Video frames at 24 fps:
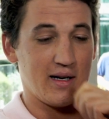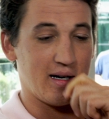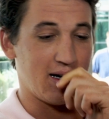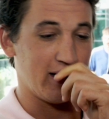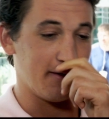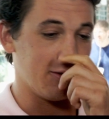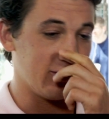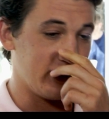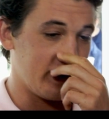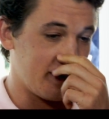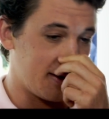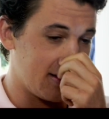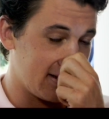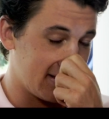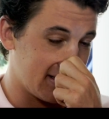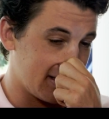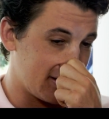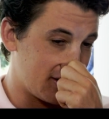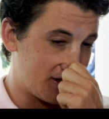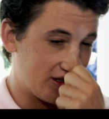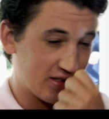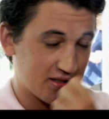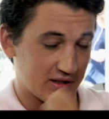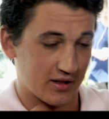I really think that
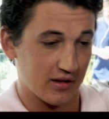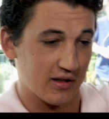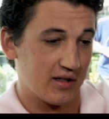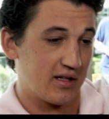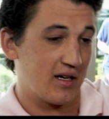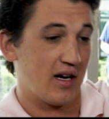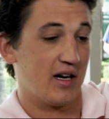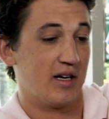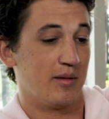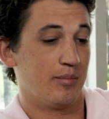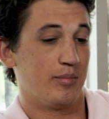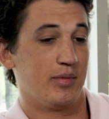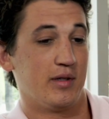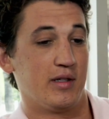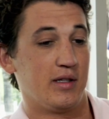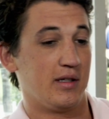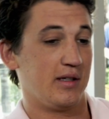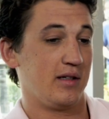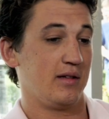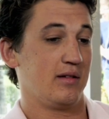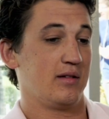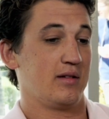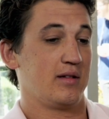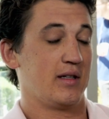she's going to kind of
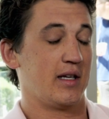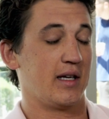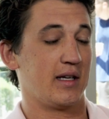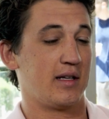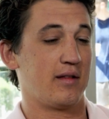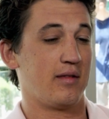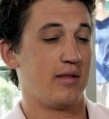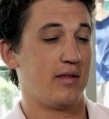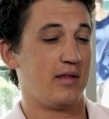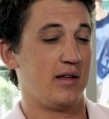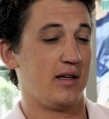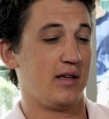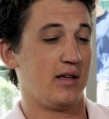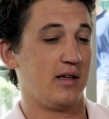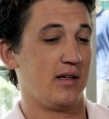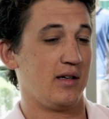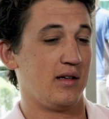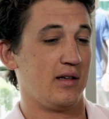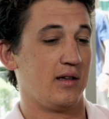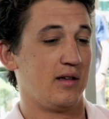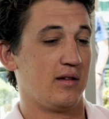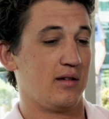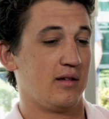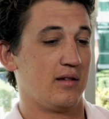be like
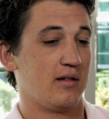the